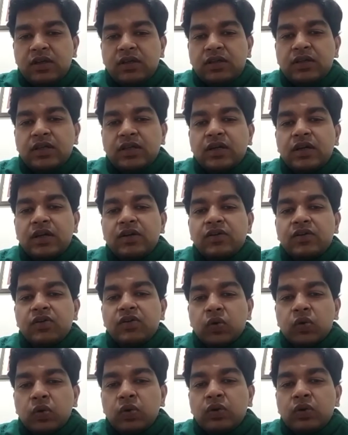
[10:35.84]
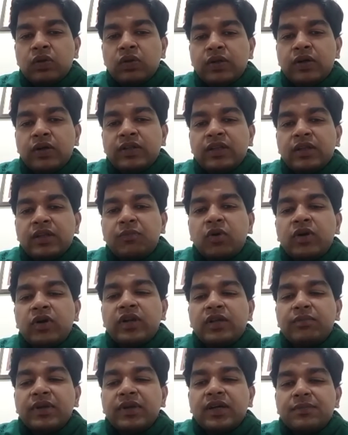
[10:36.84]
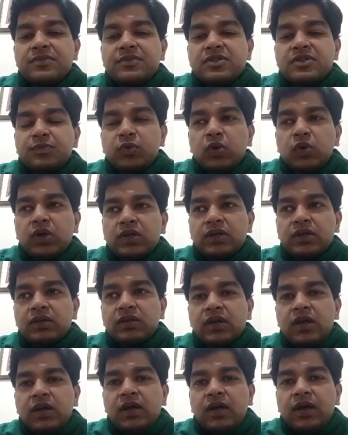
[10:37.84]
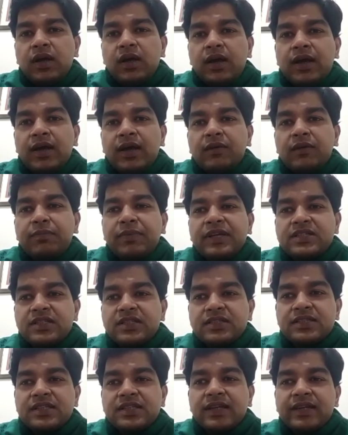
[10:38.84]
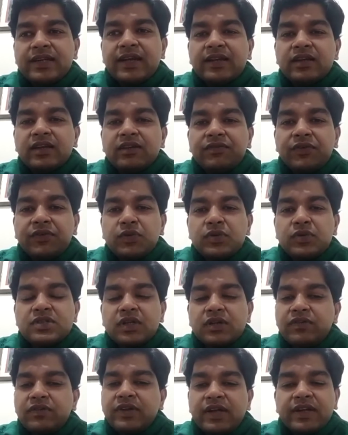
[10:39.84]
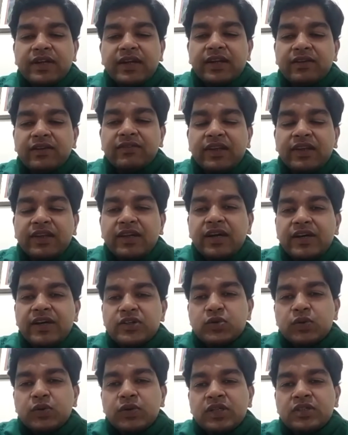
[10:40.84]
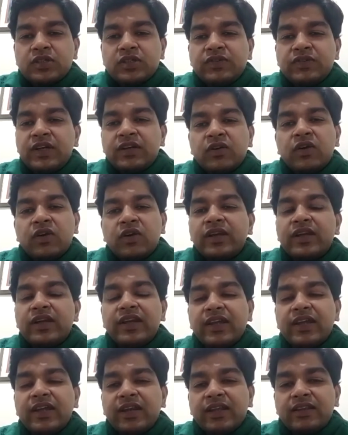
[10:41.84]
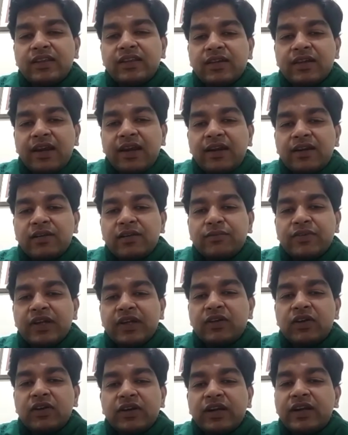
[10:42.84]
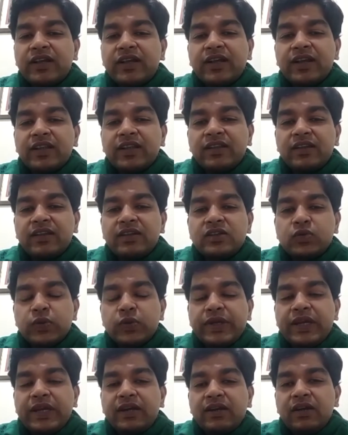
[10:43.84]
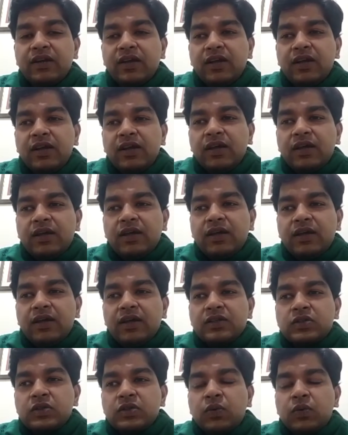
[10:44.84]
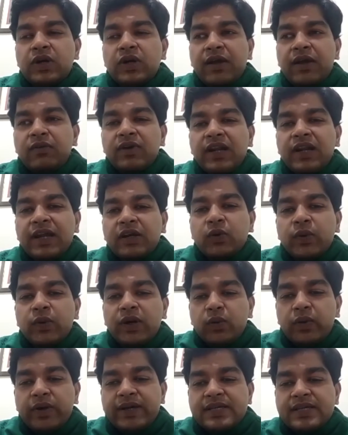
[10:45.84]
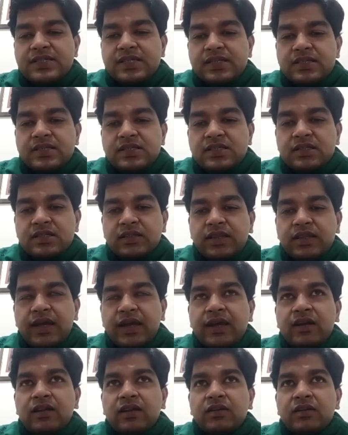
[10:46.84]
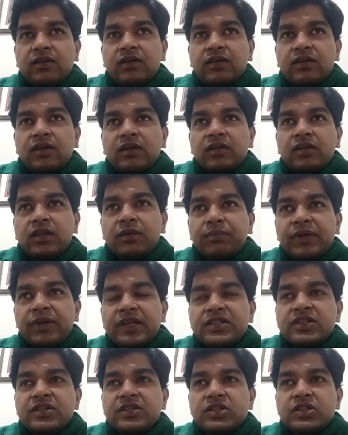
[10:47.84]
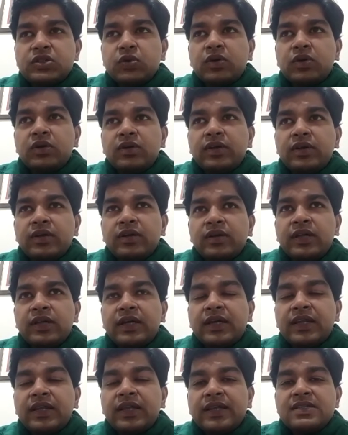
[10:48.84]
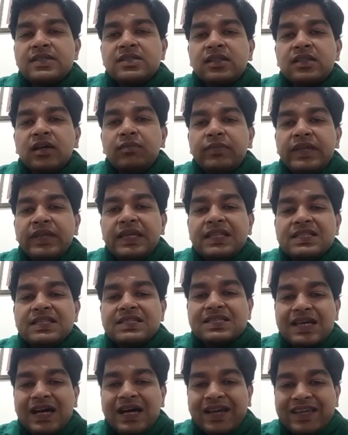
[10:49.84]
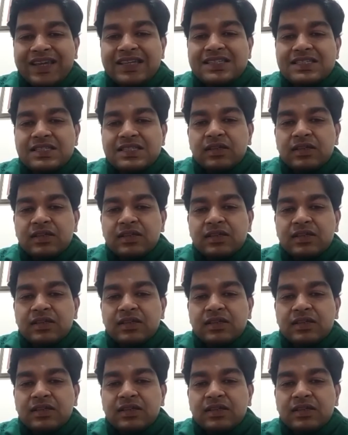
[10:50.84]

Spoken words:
The control in the body becomes poorer. And patients then get confused that we are getting very high sugars. We are not eating anything random. We are not eating anything sweet. So what I would like to advise is that the patient should decrease the meal size